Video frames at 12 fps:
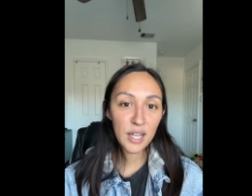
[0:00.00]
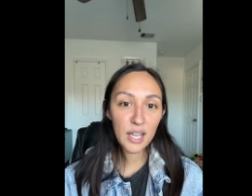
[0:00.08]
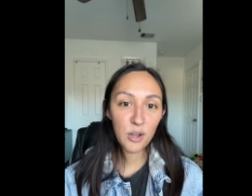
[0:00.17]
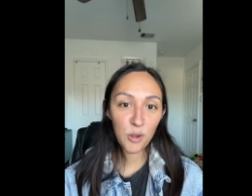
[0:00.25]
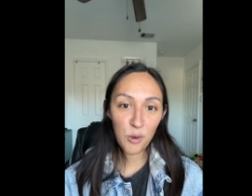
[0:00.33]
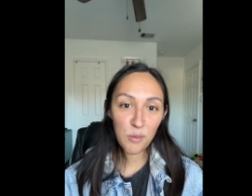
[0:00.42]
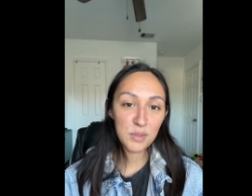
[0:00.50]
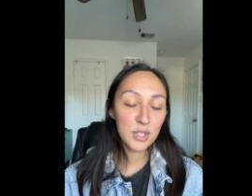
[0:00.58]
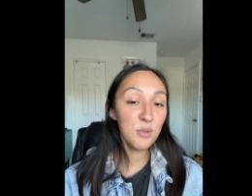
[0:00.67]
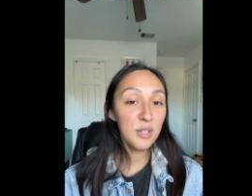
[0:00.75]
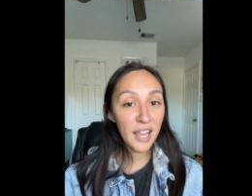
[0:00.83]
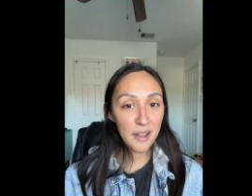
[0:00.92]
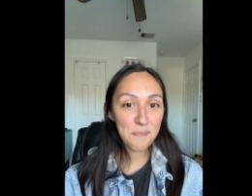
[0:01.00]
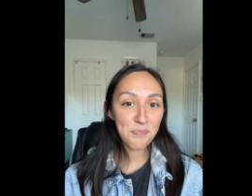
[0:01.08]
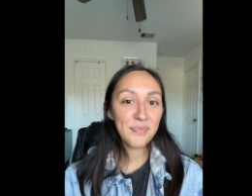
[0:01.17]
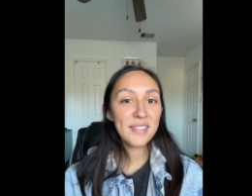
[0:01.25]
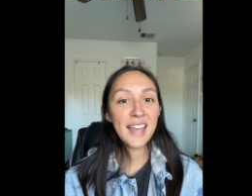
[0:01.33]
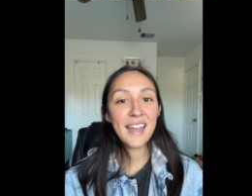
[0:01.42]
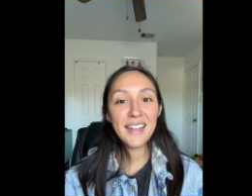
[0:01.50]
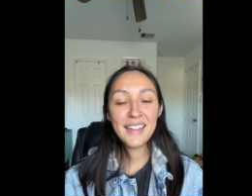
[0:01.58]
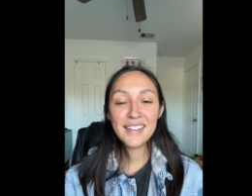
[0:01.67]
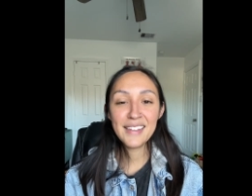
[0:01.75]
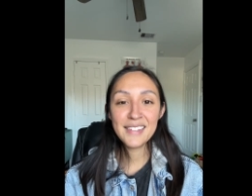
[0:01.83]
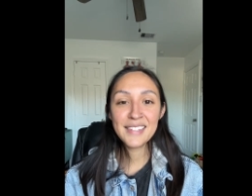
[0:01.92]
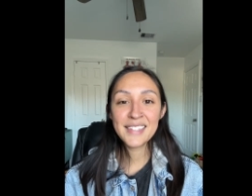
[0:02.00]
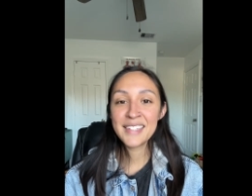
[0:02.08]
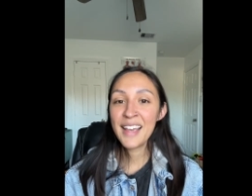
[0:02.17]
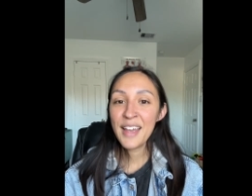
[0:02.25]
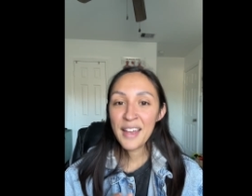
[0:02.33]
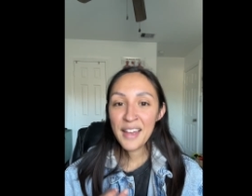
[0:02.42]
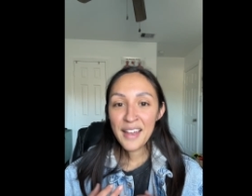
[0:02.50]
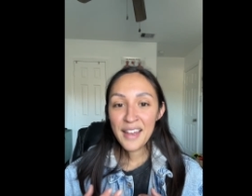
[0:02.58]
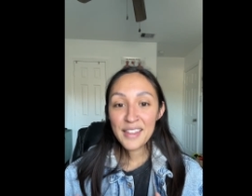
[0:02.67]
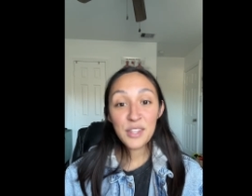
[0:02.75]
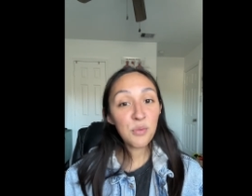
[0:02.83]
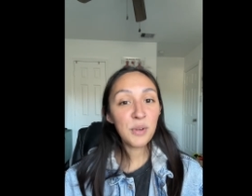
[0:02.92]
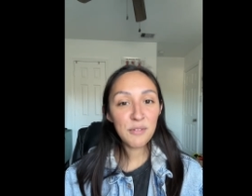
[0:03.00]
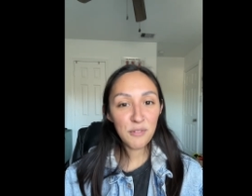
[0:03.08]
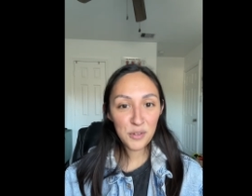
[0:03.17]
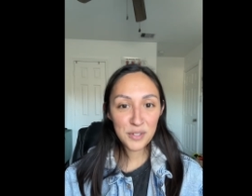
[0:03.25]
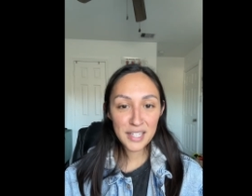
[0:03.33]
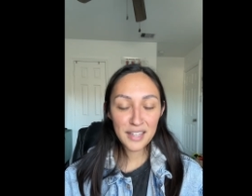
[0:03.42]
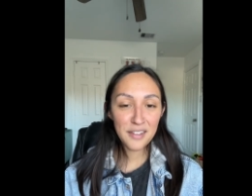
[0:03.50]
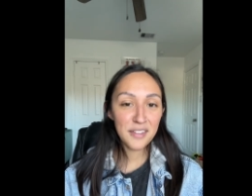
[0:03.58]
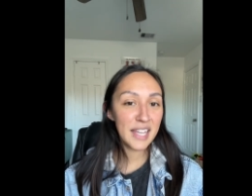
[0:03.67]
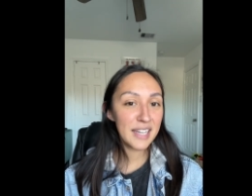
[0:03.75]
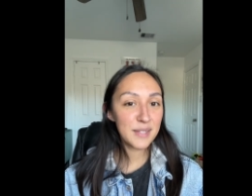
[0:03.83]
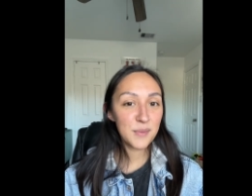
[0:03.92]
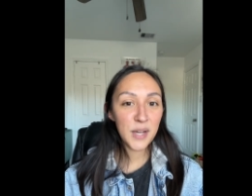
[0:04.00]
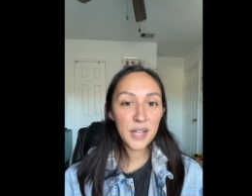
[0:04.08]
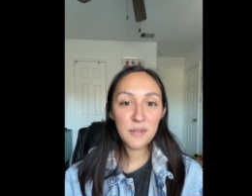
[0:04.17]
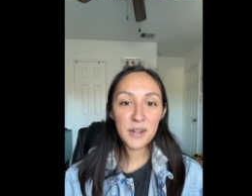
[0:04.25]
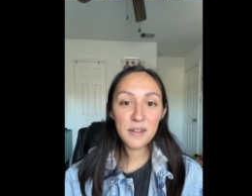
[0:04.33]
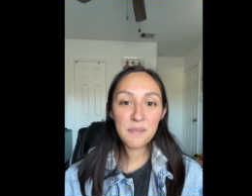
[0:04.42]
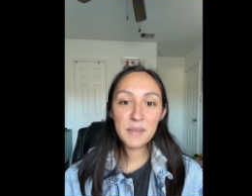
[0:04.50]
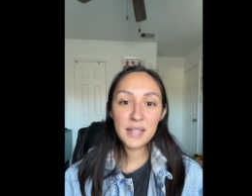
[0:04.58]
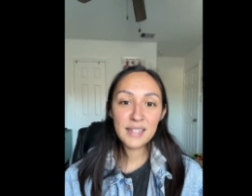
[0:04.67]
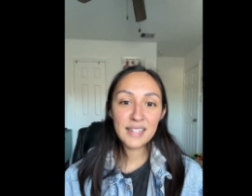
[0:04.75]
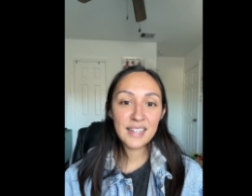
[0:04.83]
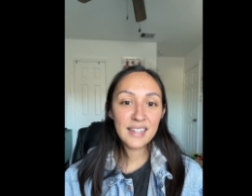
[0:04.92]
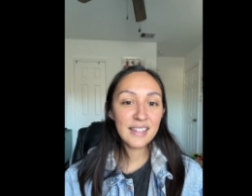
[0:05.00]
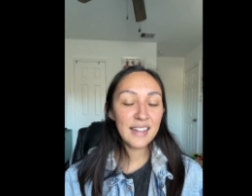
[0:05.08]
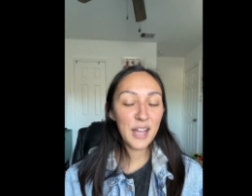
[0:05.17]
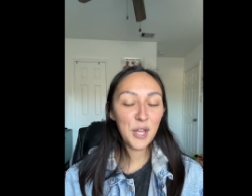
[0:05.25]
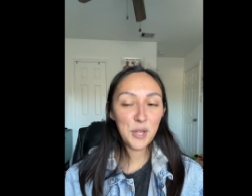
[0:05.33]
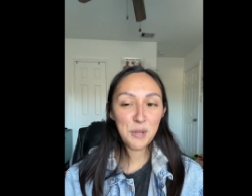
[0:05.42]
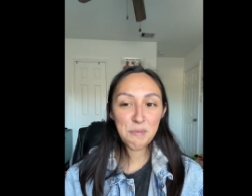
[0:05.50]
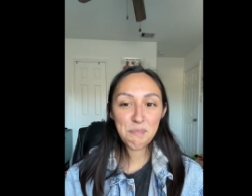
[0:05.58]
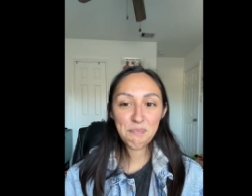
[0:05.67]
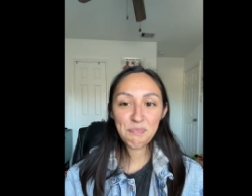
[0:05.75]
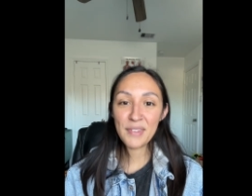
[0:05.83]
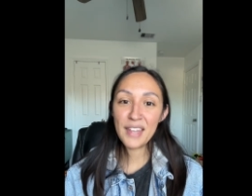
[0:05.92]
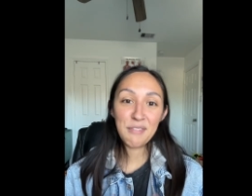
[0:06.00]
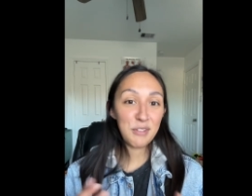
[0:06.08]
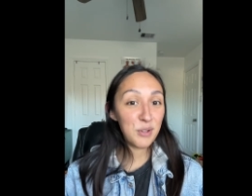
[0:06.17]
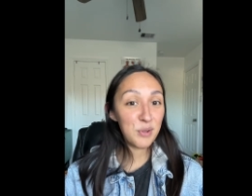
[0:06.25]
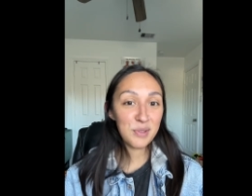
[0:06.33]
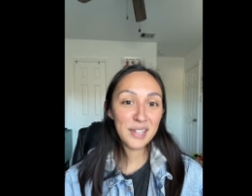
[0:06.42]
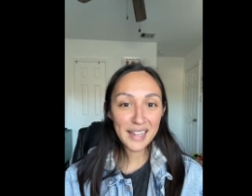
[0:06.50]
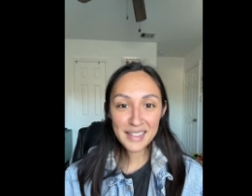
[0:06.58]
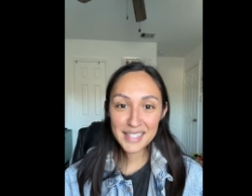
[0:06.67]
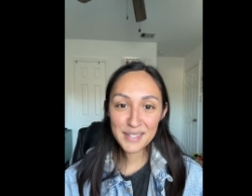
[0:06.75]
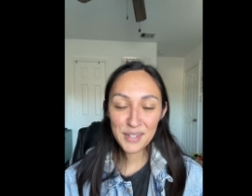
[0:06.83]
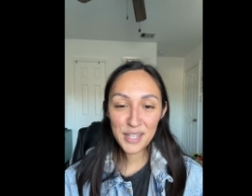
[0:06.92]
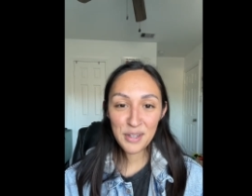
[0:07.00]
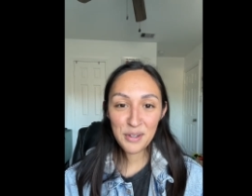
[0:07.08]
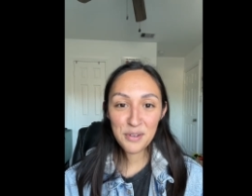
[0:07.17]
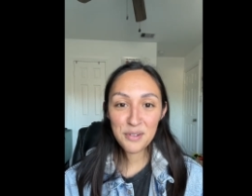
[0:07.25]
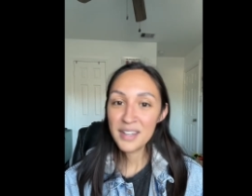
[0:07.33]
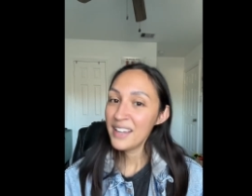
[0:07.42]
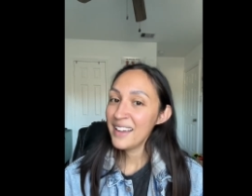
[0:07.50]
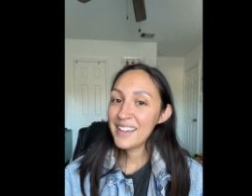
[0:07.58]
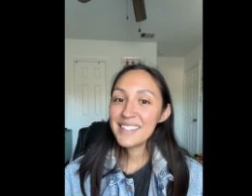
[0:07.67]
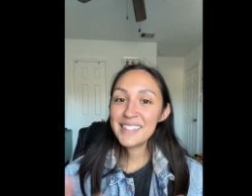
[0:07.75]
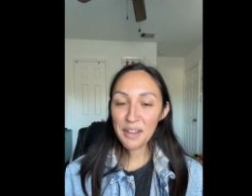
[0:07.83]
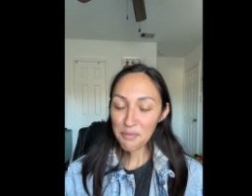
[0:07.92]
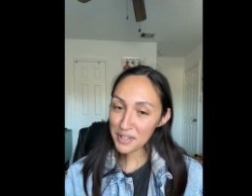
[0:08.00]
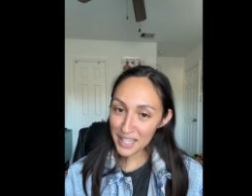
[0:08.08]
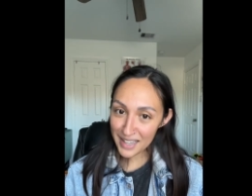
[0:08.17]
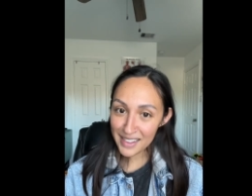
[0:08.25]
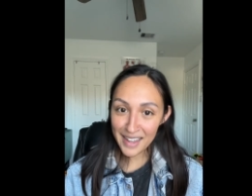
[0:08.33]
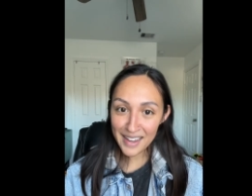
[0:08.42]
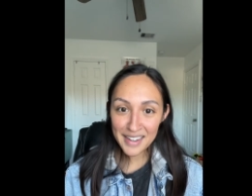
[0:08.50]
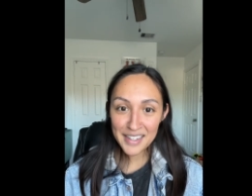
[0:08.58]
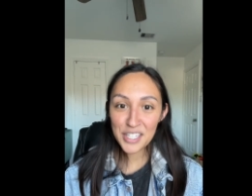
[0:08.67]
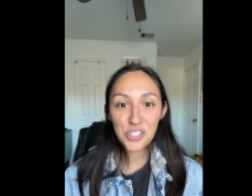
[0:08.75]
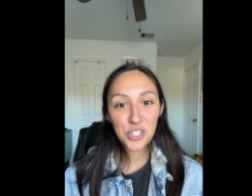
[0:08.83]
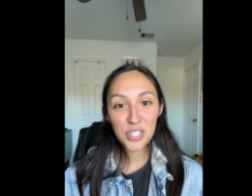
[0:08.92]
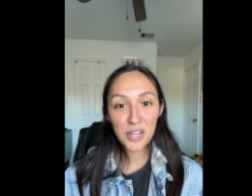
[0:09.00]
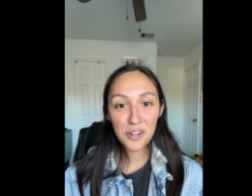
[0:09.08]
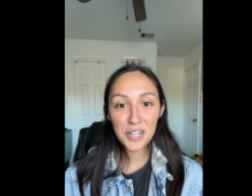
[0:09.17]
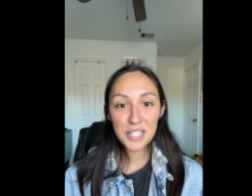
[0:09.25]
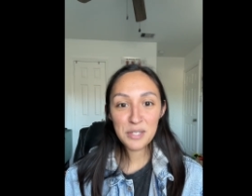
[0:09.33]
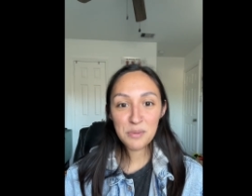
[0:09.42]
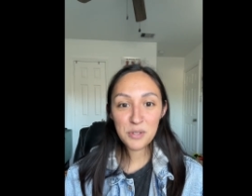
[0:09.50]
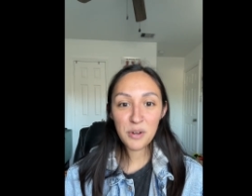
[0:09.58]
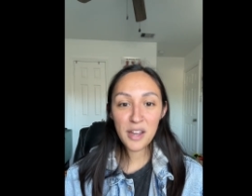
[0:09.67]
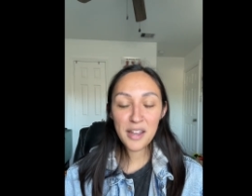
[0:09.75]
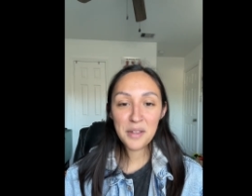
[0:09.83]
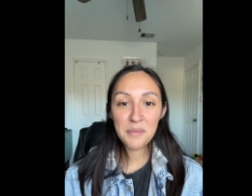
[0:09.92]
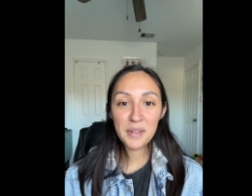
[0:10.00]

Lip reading: at home. So yeah, that is the Renpho scale. That is why I recommend it. If you like this video, definitely like and share and subscribe.